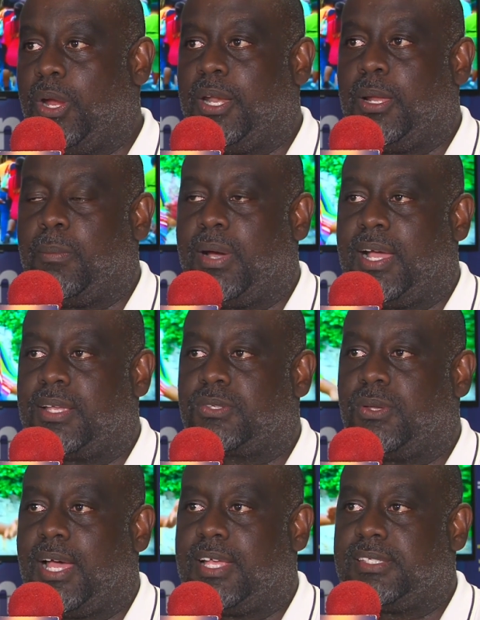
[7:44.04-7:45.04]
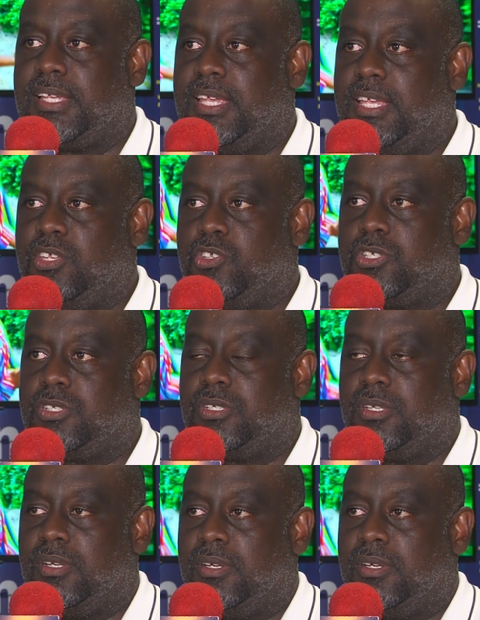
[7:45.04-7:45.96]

wearing a mask. So as each